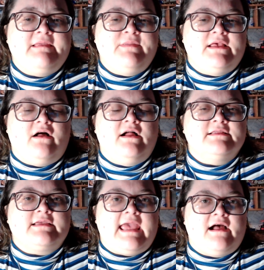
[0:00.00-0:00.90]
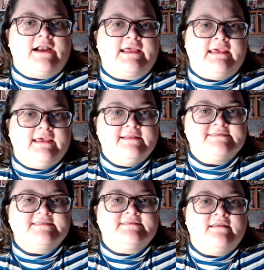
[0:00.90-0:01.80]
be called Chaotic
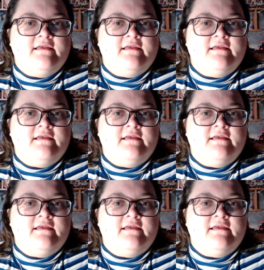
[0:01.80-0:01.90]
Kitz.